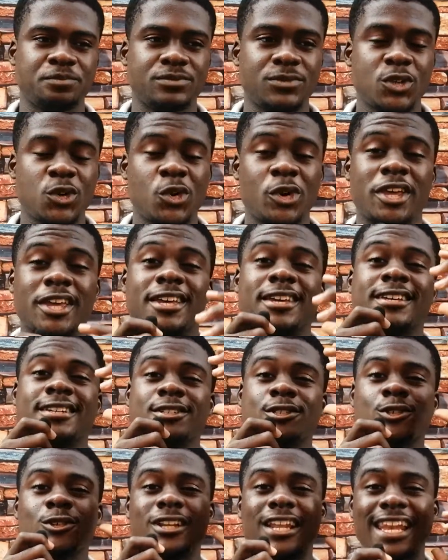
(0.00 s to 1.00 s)
Okay,
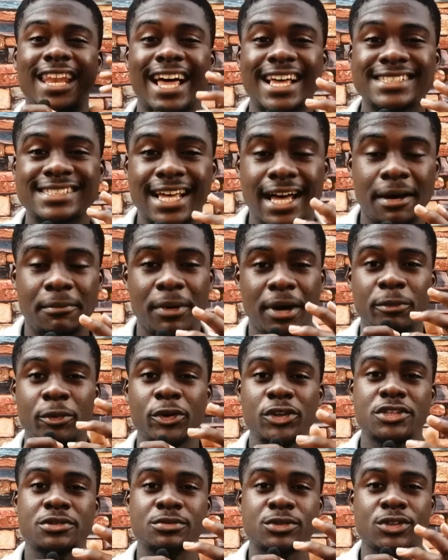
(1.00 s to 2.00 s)
so the last app I'm
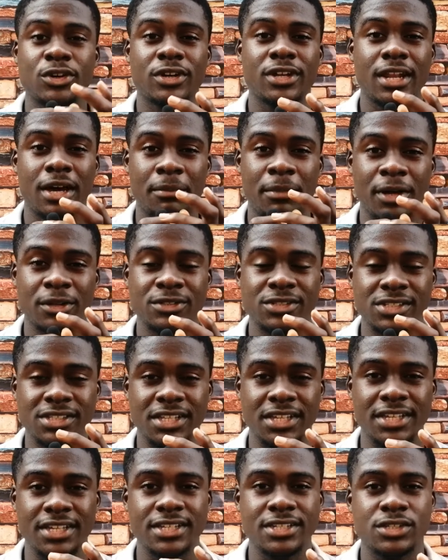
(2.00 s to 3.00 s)
going to be talking about
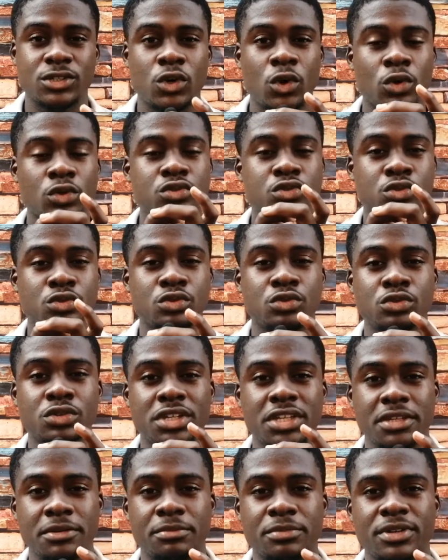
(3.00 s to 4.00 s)
today is called Google
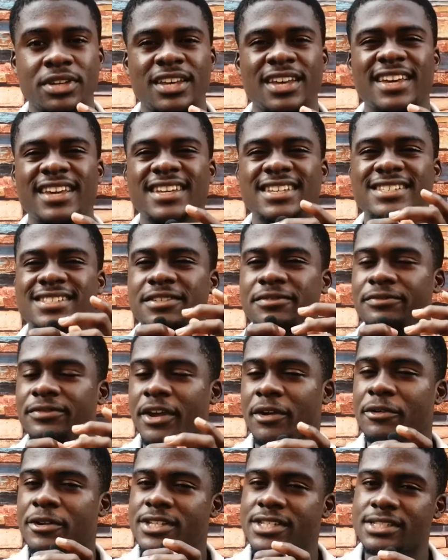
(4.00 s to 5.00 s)
Keep. It's a
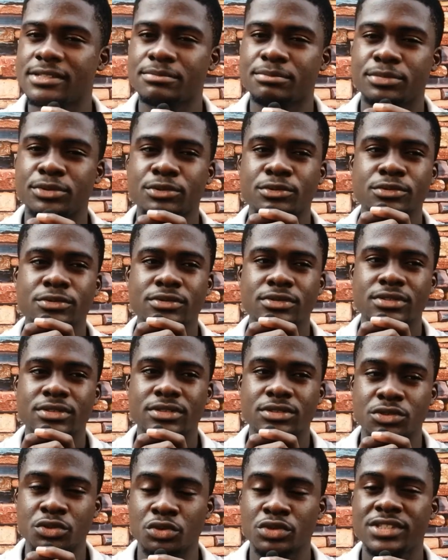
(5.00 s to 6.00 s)
very simple
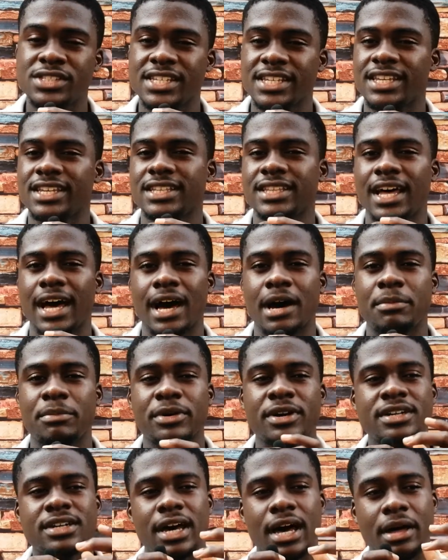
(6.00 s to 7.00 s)
note-taking app,
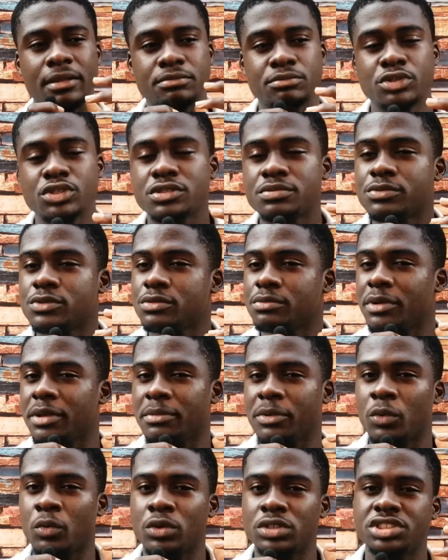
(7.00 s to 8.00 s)
and most people may
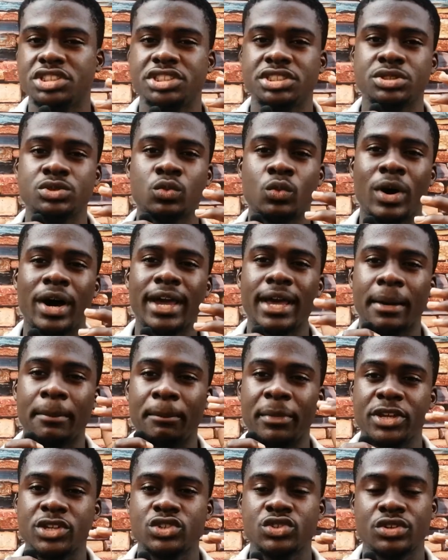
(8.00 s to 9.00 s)
be wondering why I'm
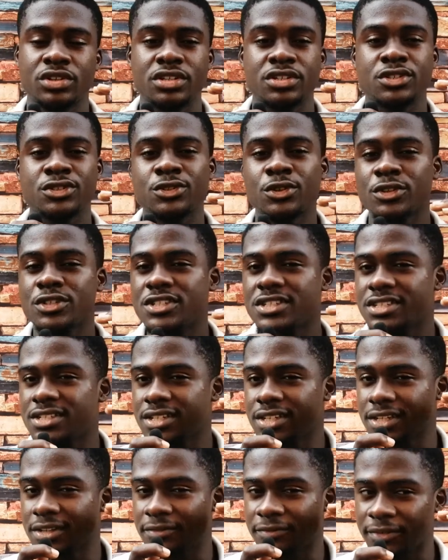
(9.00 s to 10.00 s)
mentioning such
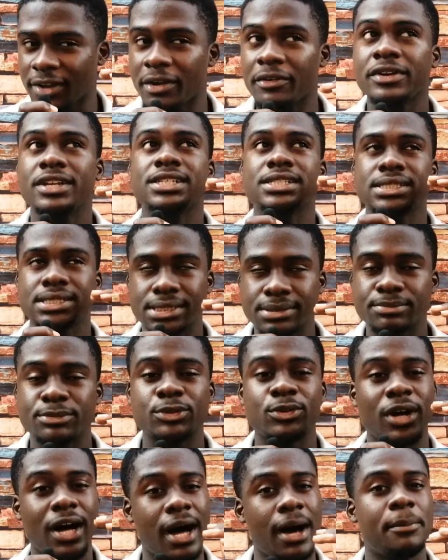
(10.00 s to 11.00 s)
a very
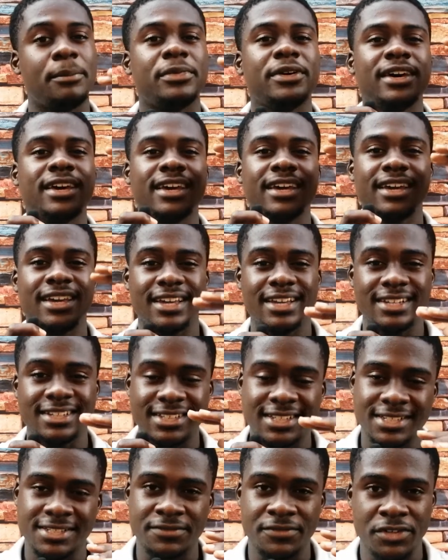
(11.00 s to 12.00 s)
simple app in
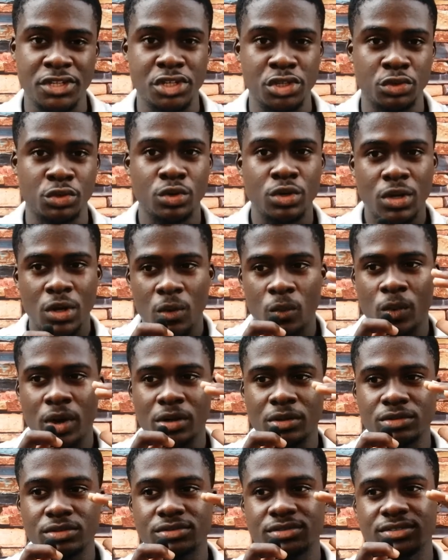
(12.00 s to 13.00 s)
this video. Well,